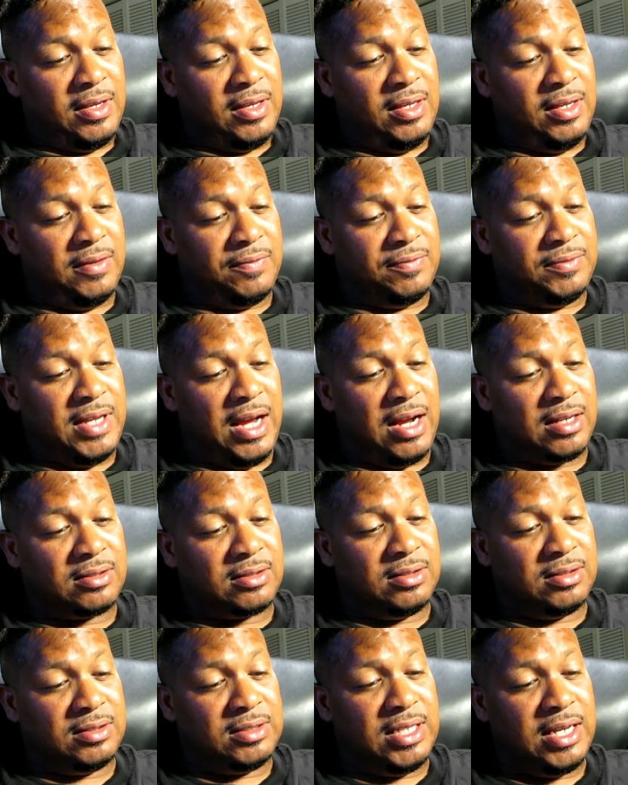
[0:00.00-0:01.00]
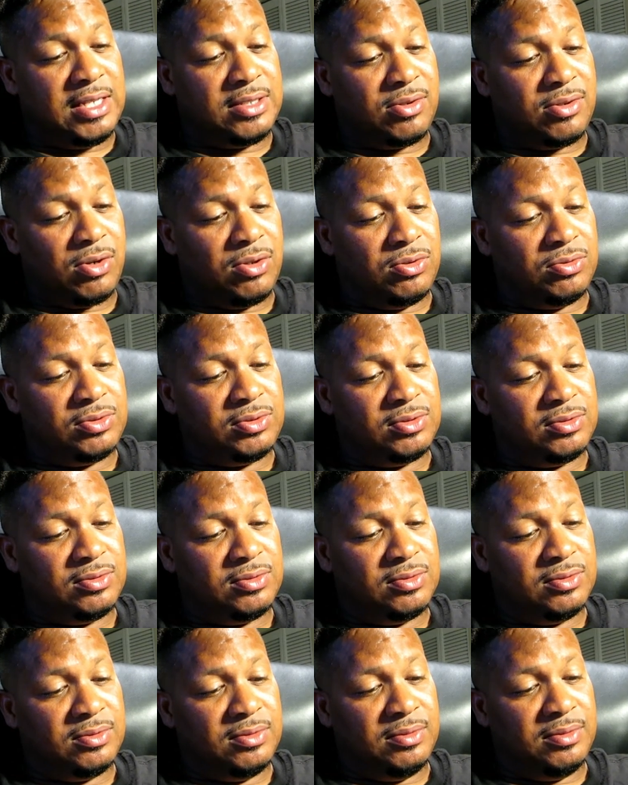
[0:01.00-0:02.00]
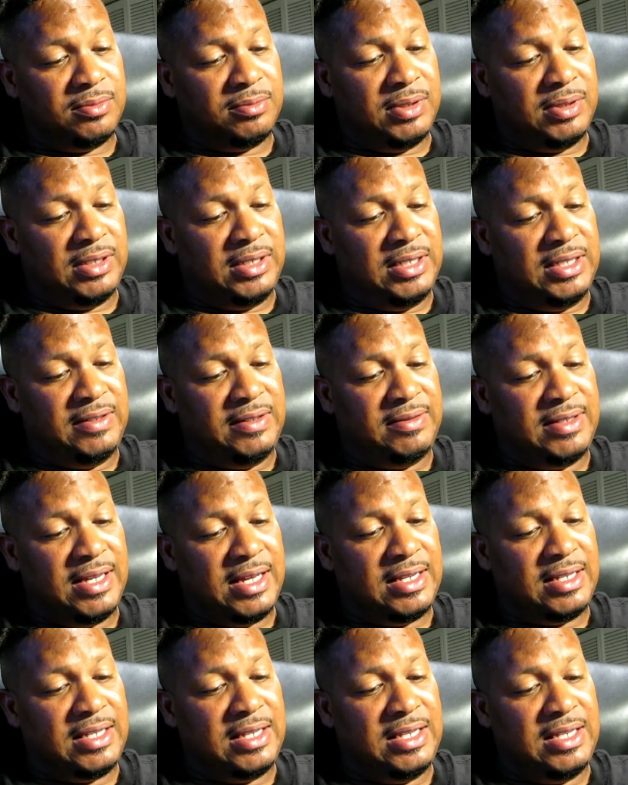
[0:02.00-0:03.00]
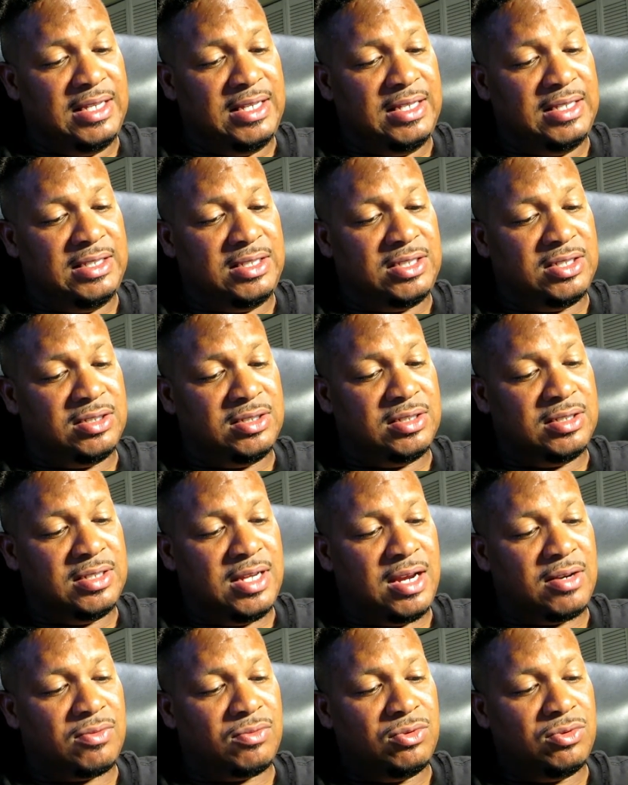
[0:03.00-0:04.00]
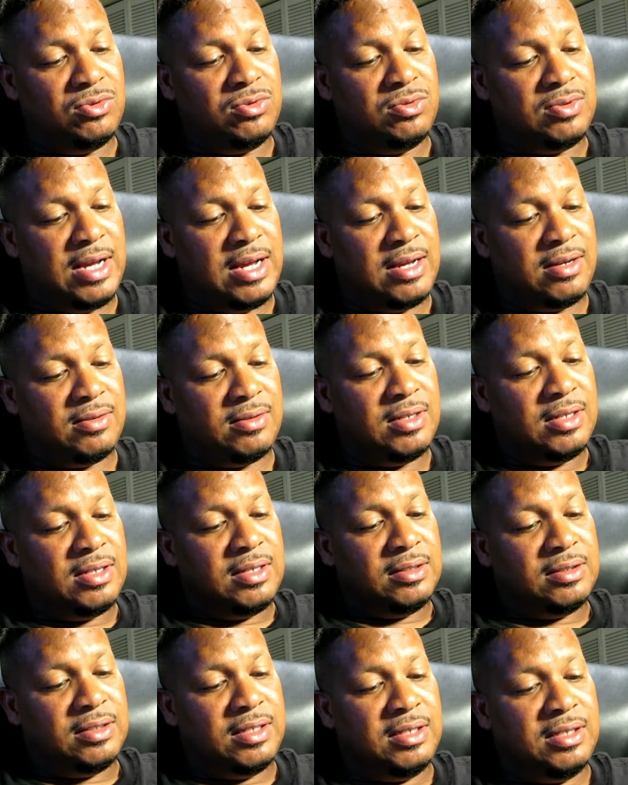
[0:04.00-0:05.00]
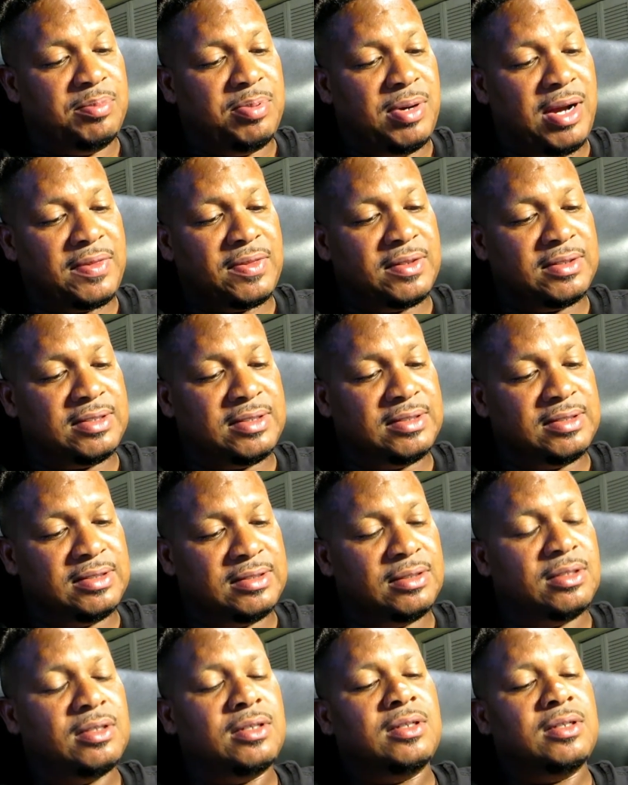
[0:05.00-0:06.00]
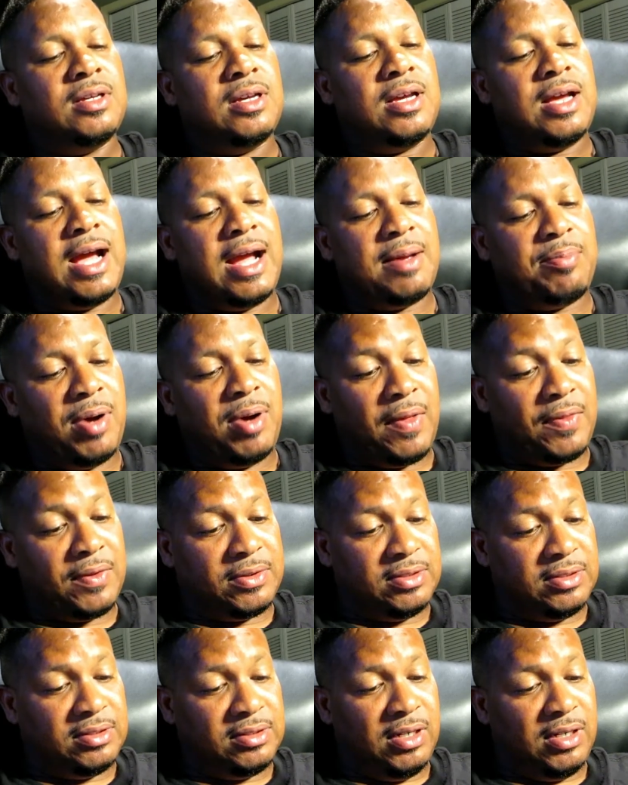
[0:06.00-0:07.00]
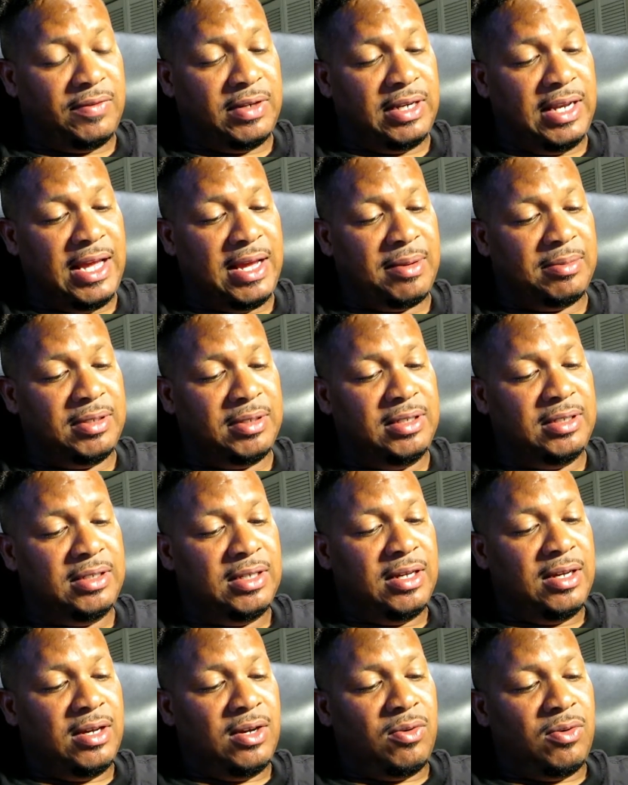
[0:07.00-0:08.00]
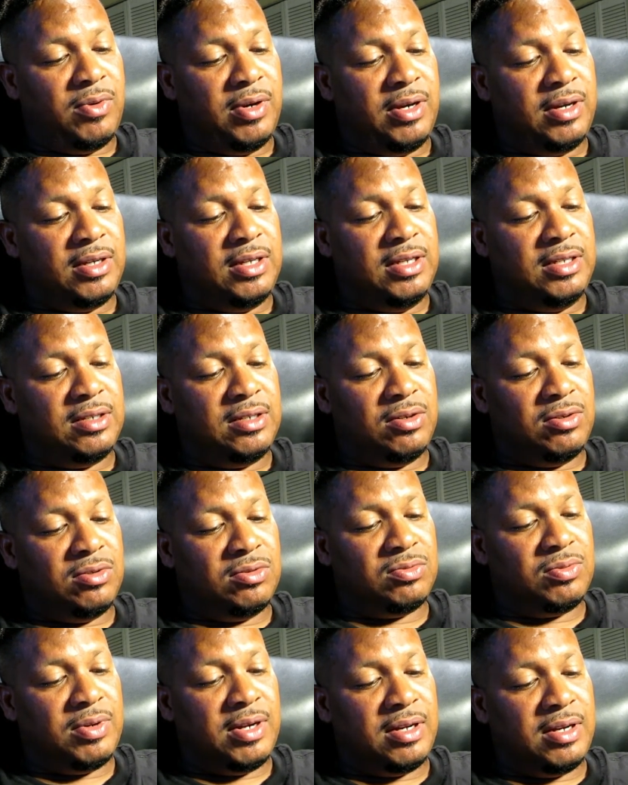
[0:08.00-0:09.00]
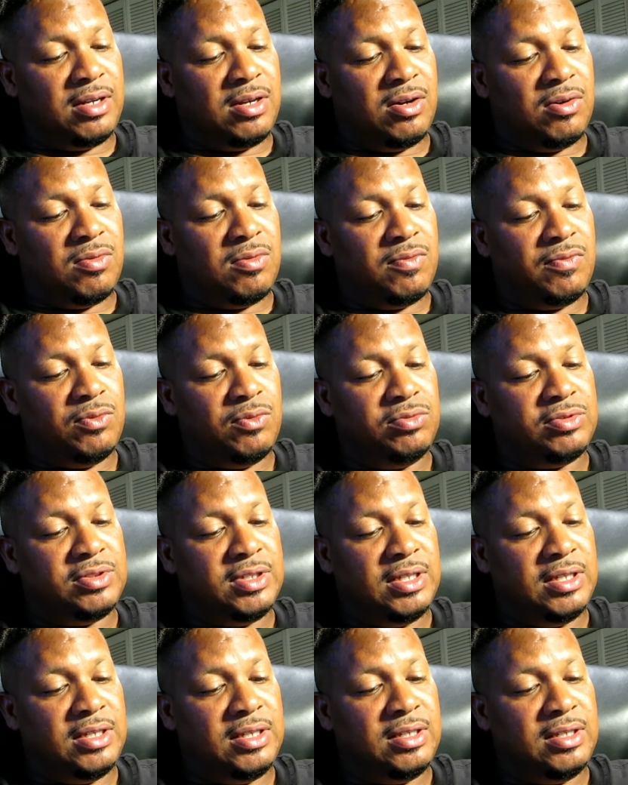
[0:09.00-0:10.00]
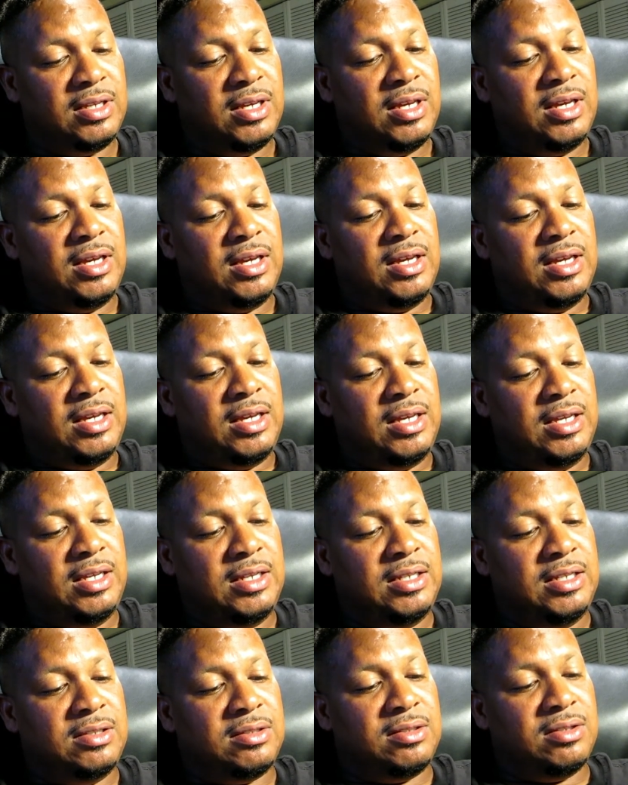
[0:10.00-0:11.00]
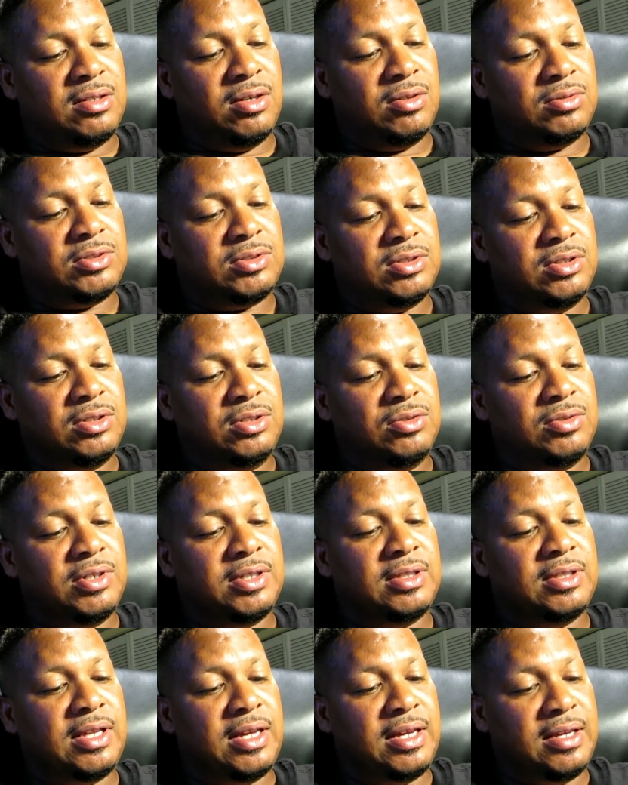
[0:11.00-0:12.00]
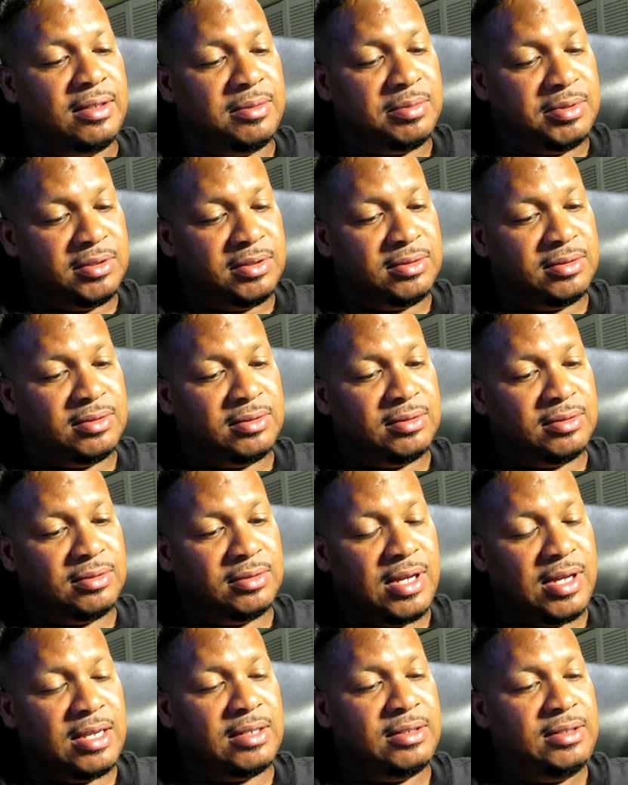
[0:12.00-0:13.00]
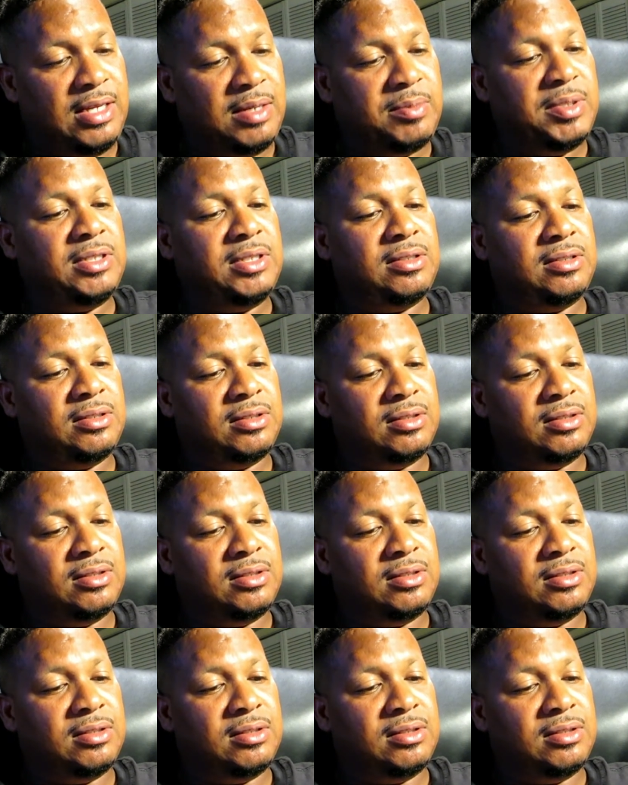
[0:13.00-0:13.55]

If Dr. Tedros believed that he should not rule out the hypothesis of a lab leak, well, he knows where to go, Fu said. He needs to go to the U.S. labs. God damn it.